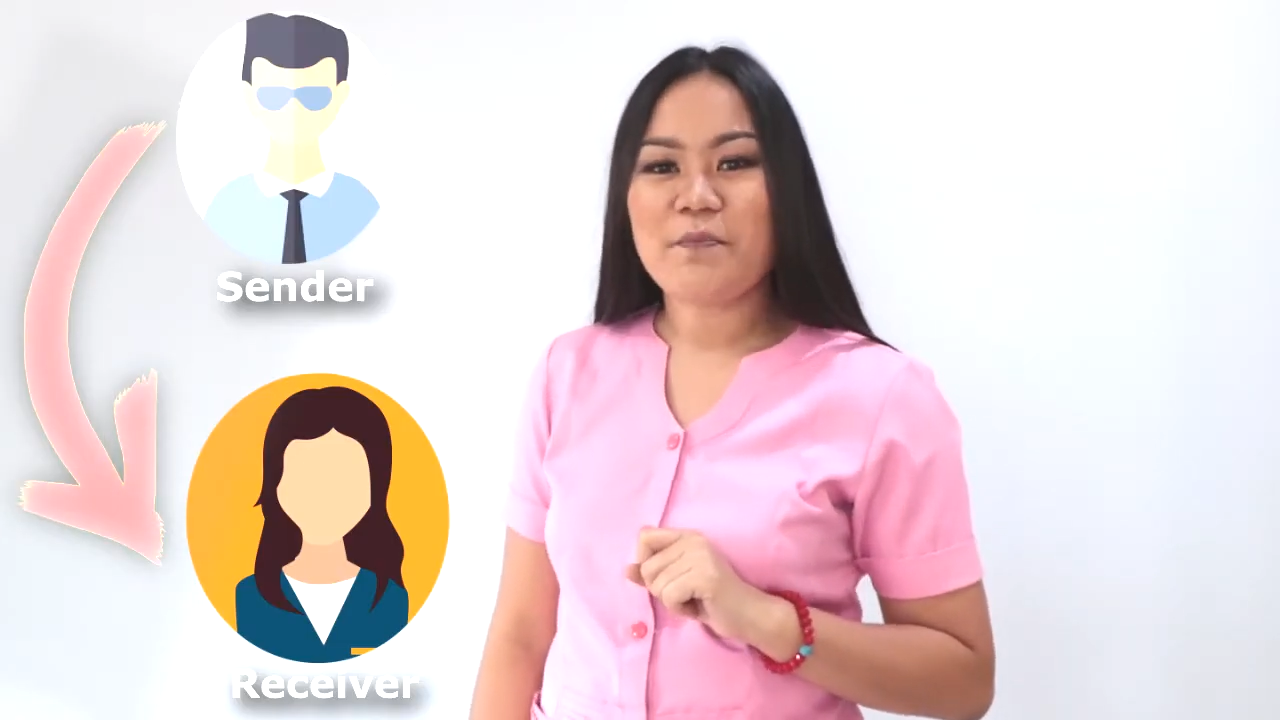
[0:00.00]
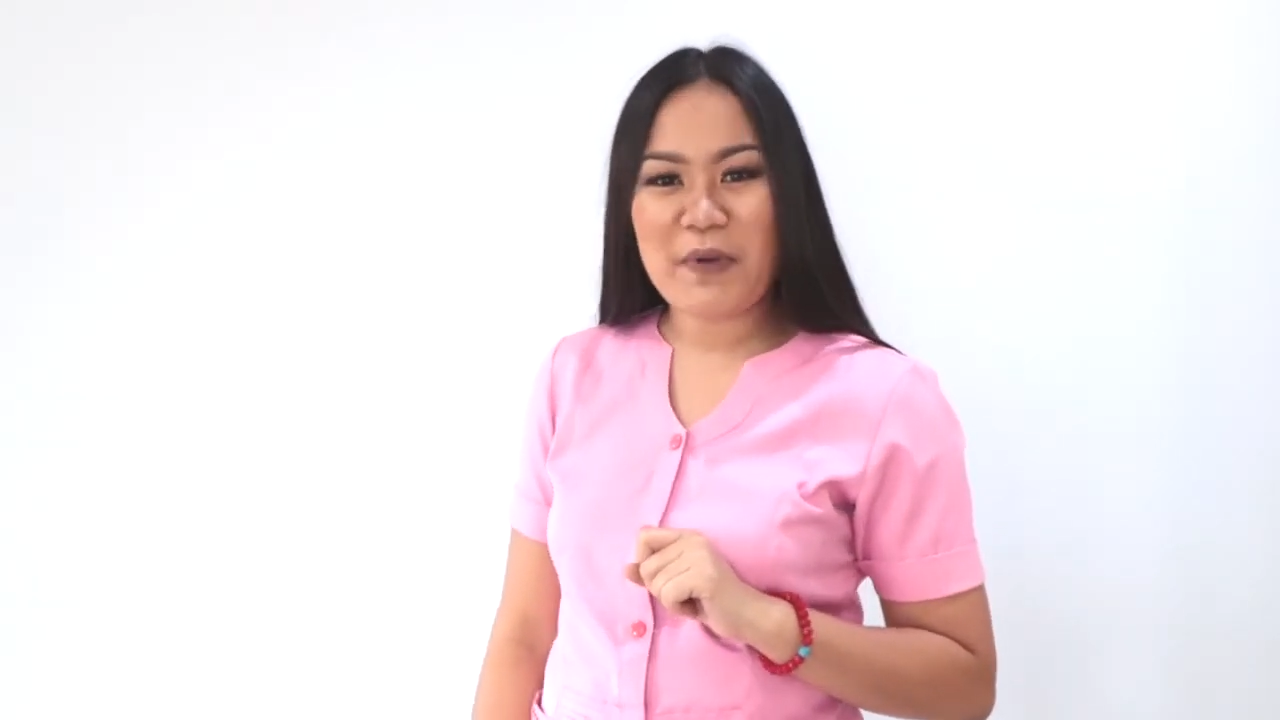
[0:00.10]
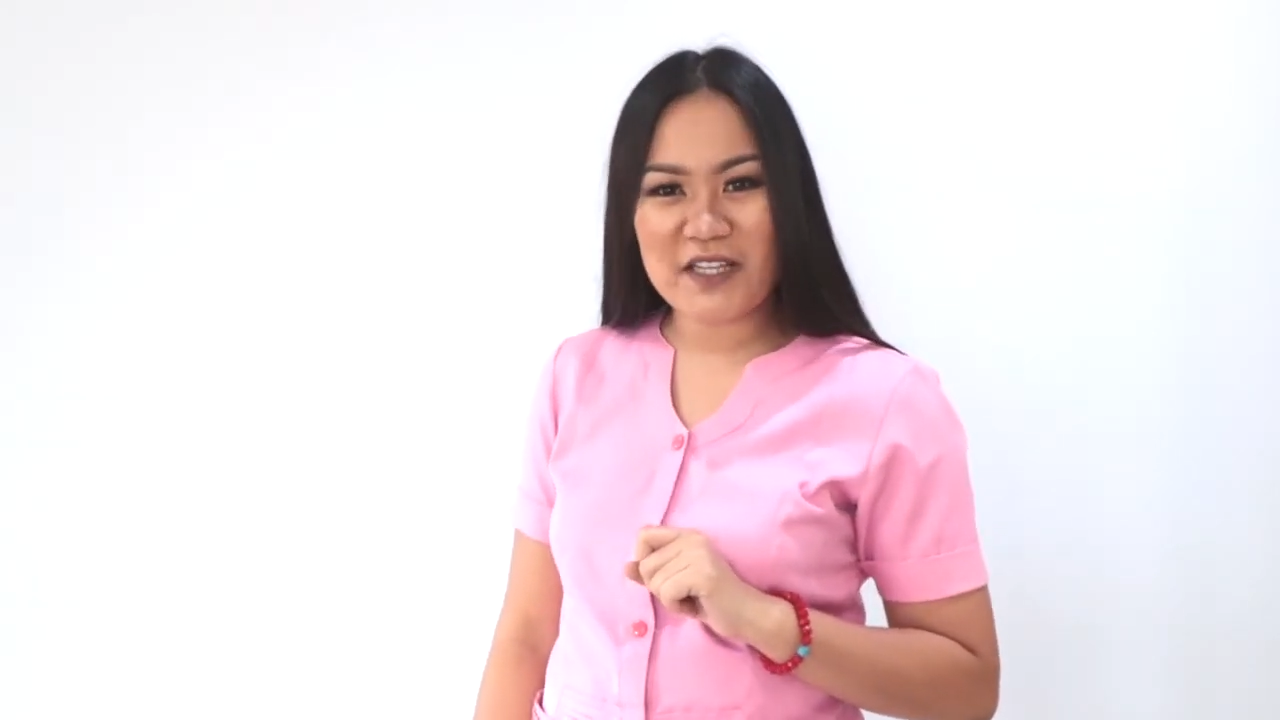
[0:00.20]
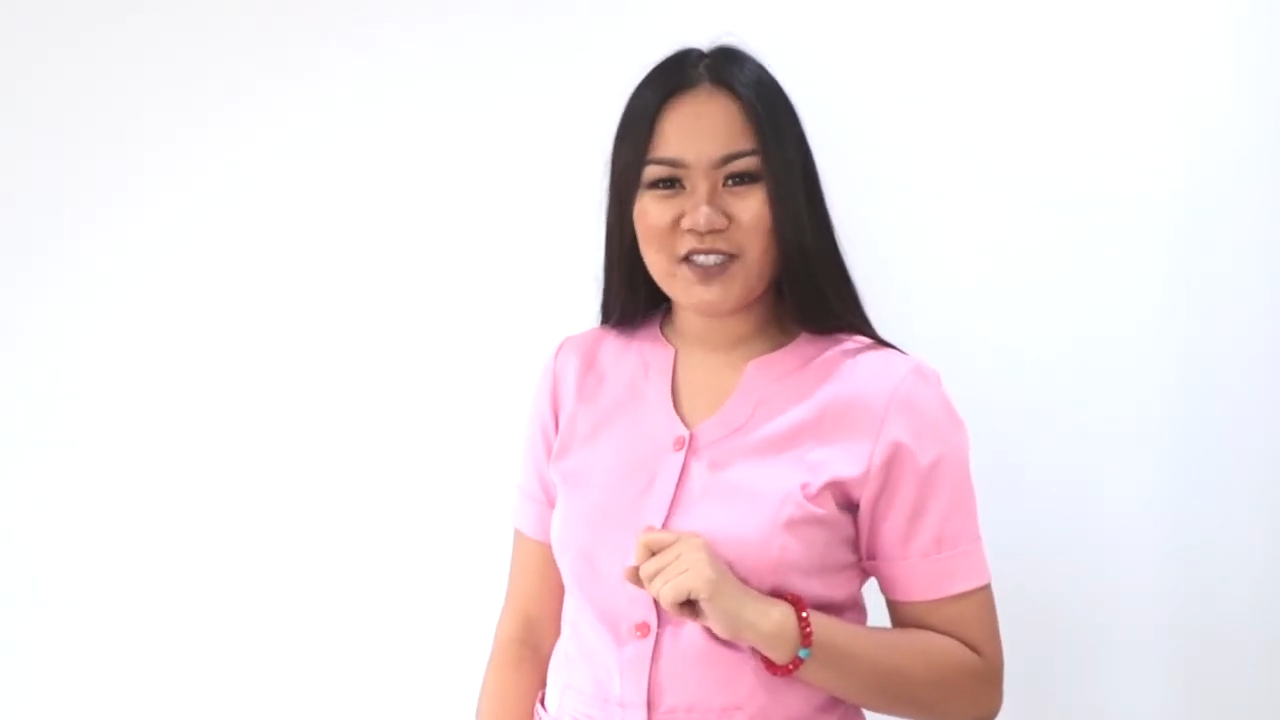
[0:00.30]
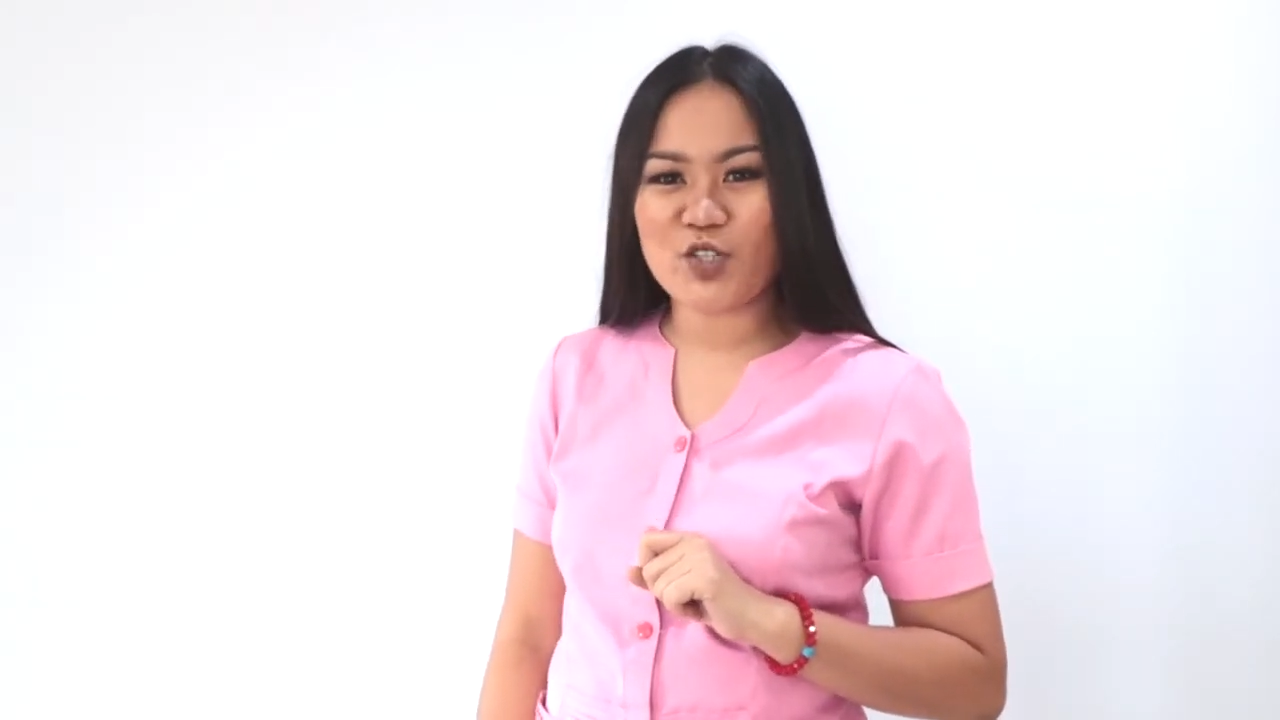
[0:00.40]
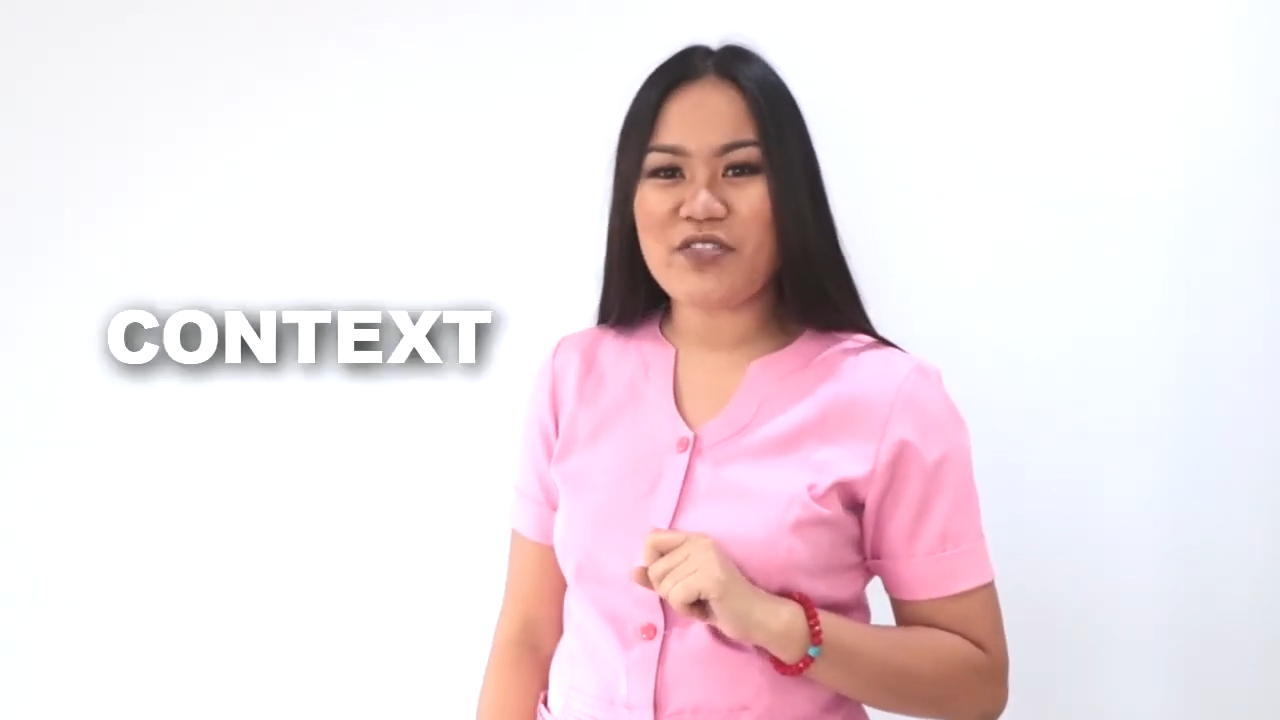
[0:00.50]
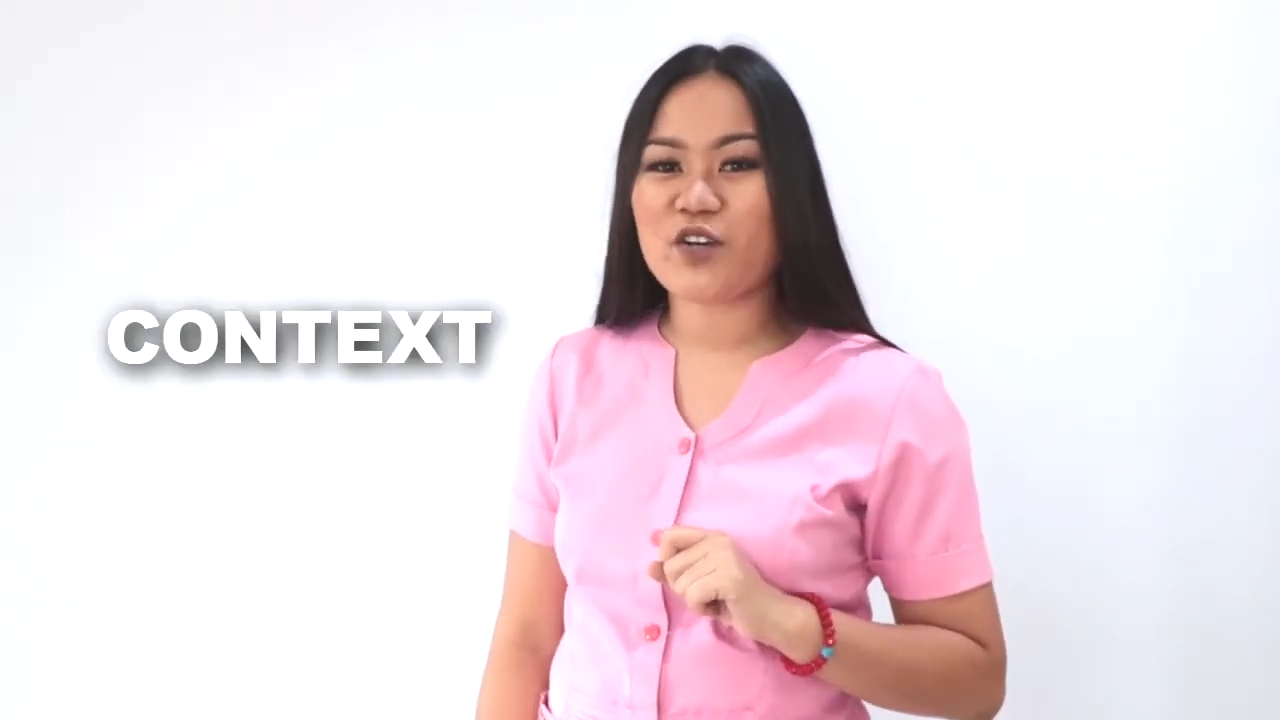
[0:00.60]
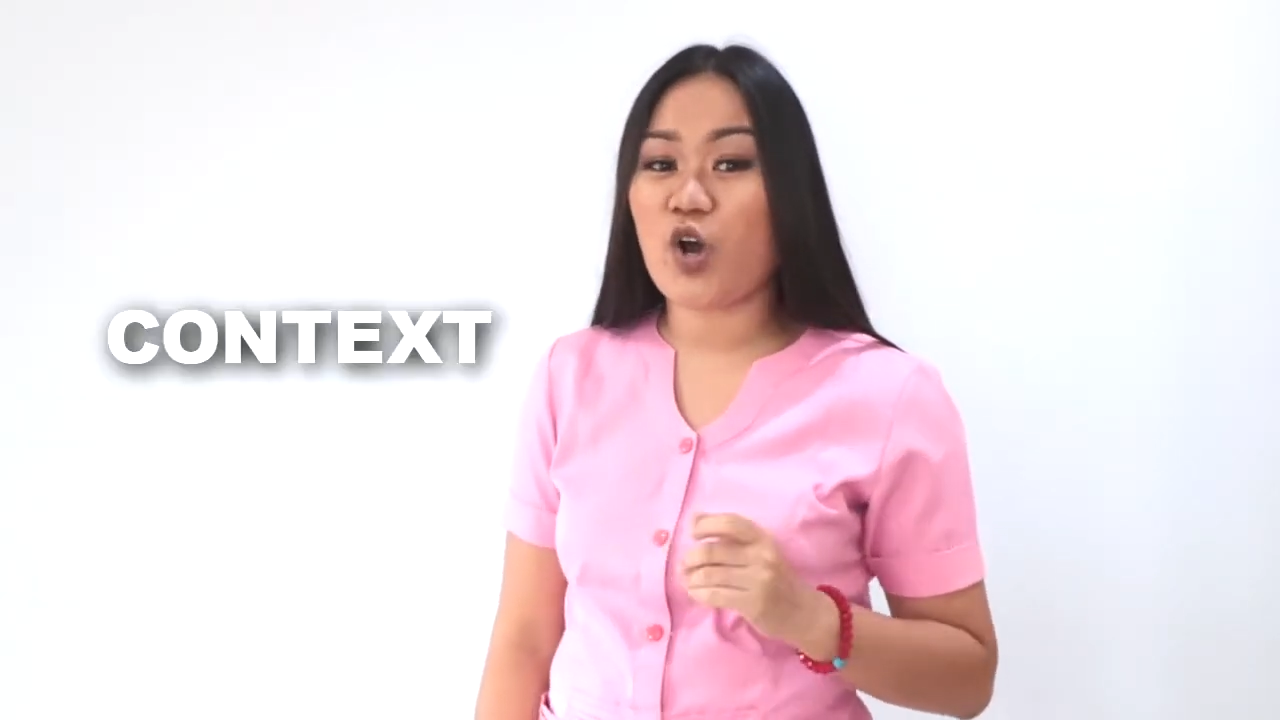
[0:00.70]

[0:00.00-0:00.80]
based on the